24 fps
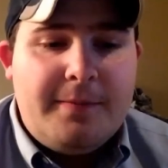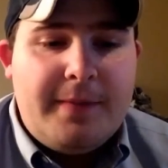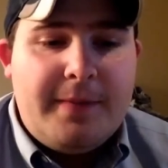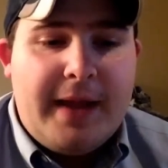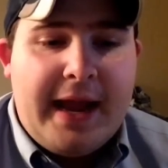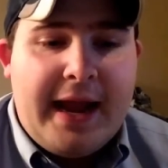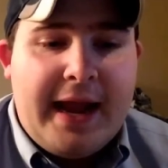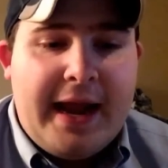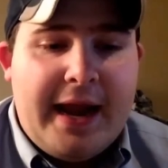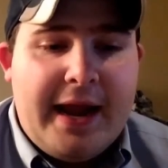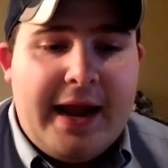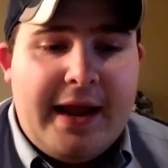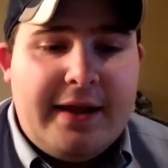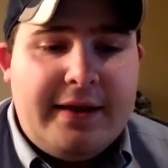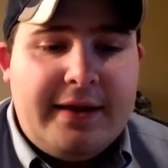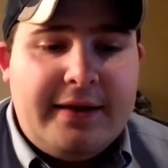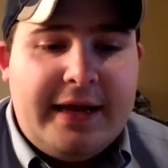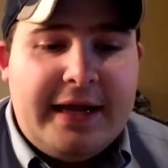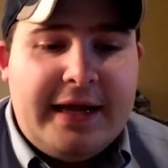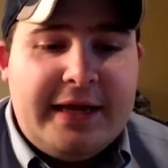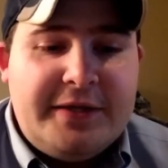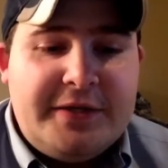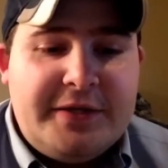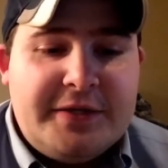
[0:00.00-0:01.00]
and
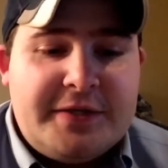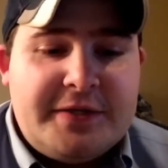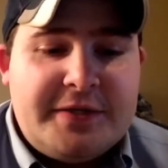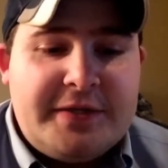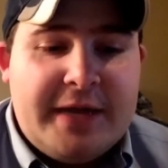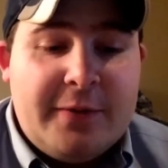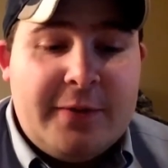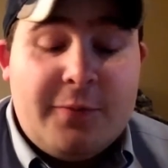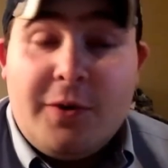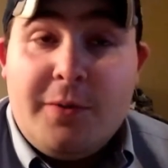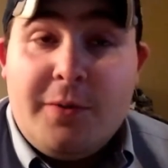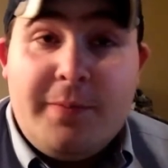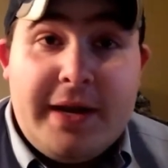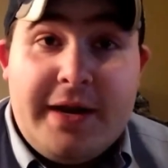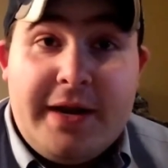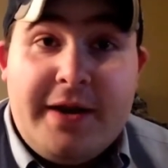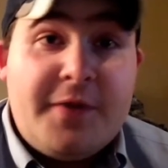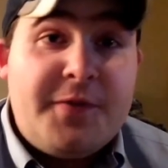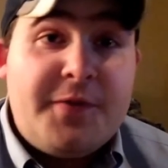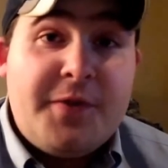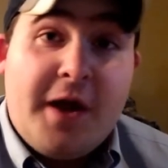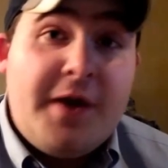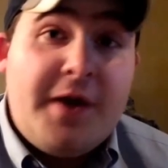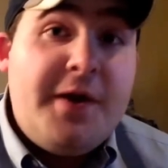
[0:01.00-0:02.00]
it would have been
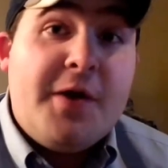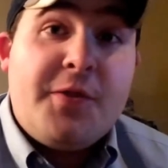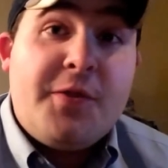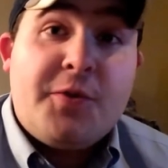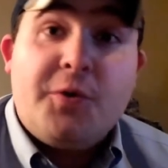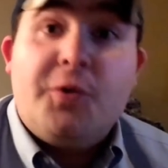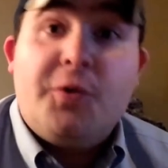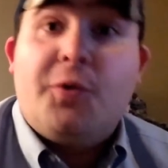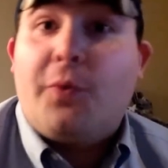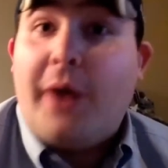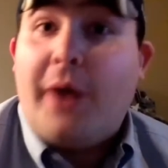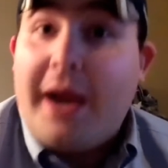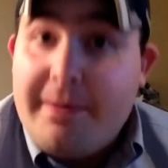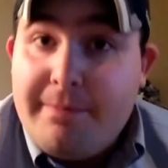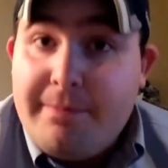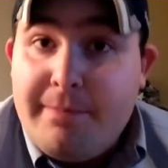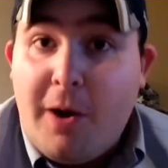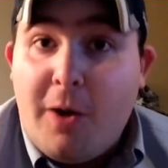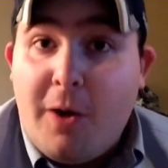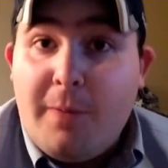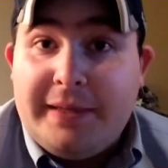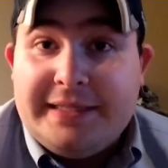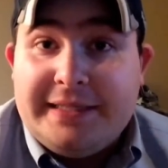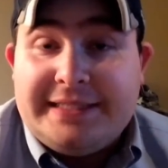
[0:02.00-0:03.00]
another great
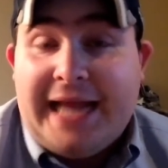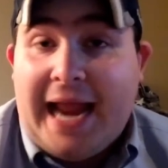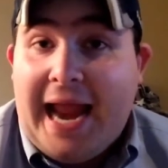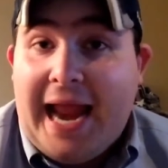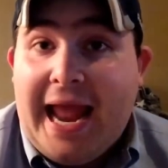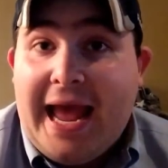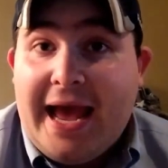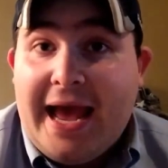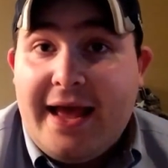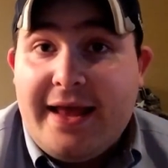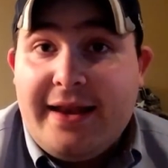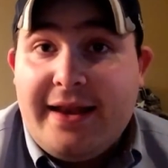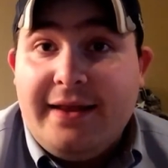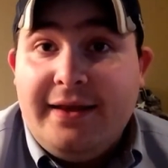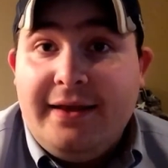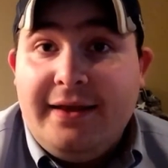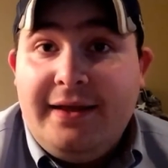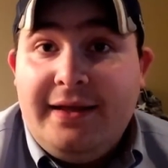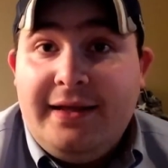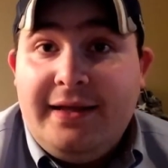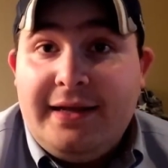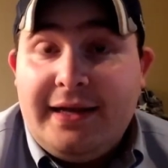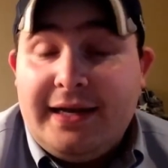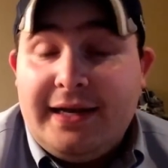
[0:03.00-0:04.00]
moment to add
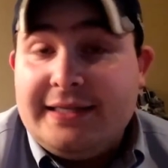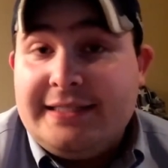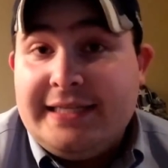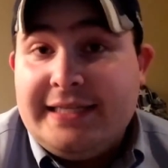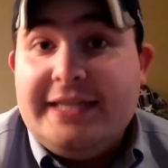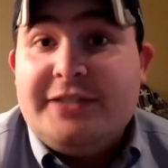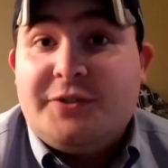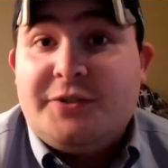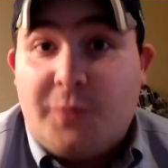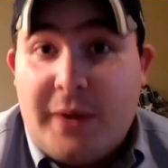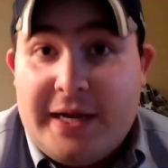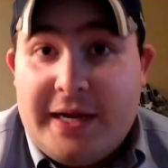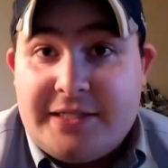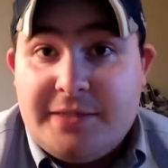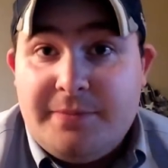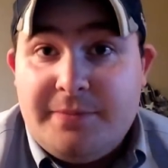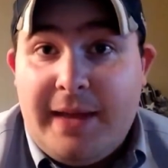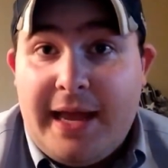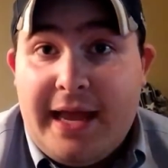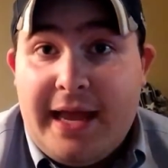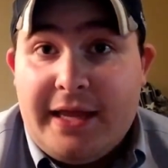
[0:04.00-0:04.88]
to his resume.